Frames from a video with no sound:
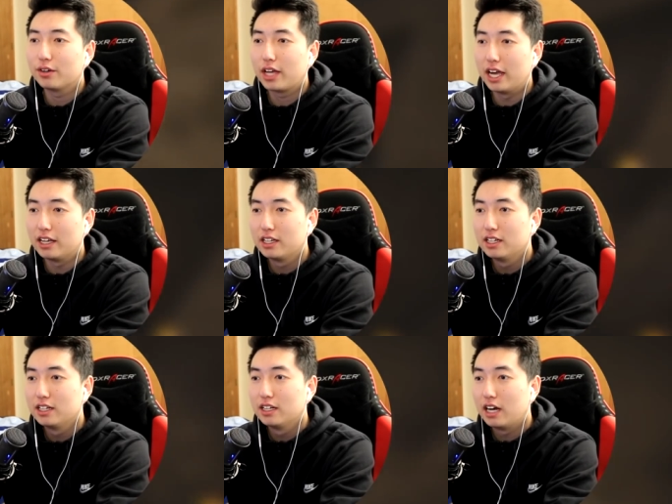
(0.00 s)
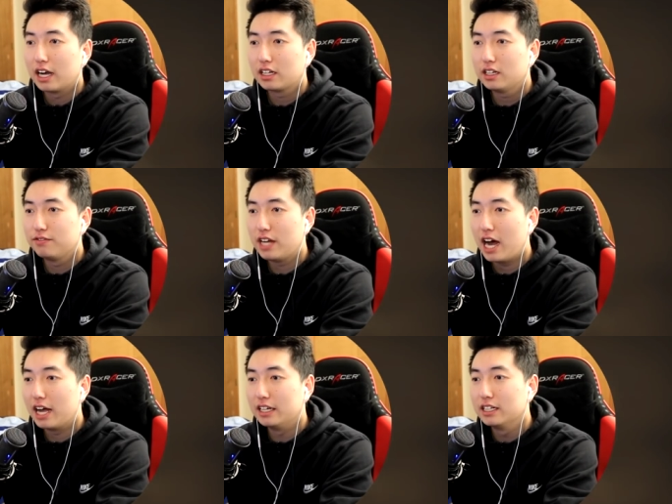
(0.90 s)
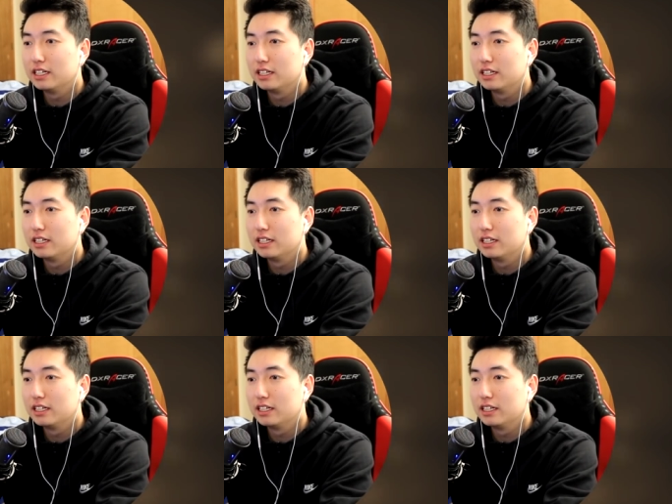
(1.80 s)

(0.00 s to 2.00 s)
Okay, I could have died.